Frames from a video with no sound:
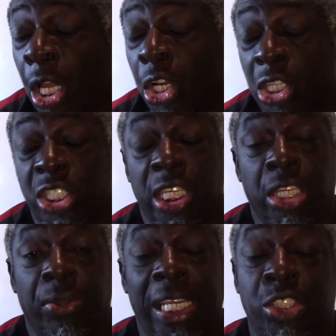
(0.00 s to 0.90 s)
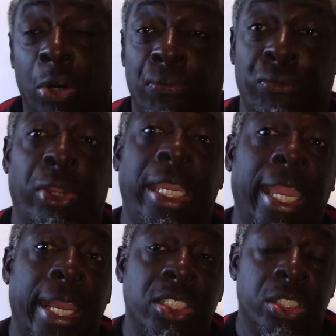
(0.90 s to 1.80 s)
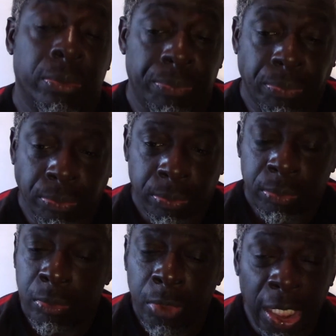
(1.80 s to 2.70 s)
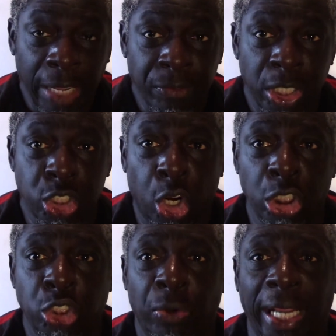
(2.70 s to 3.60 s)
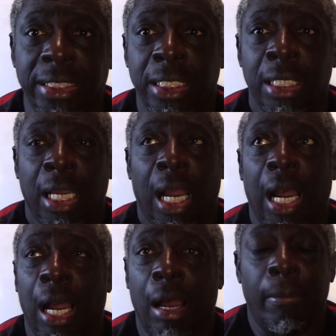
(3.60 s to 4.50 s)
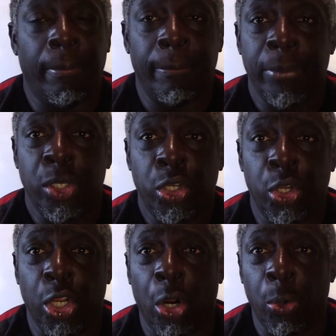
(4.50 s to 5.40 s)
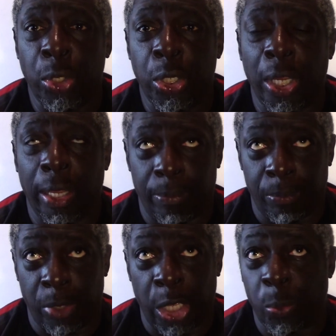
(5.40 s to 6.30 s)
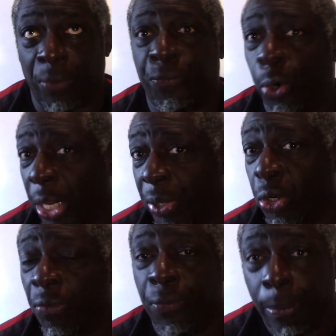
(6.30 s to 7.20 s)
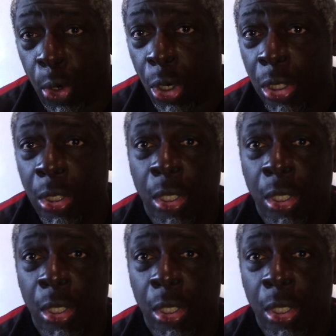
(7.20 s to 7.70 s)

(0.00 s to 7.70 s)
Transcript: Considering he's got 3 years left on his contract, you would have thought he would have gone for more.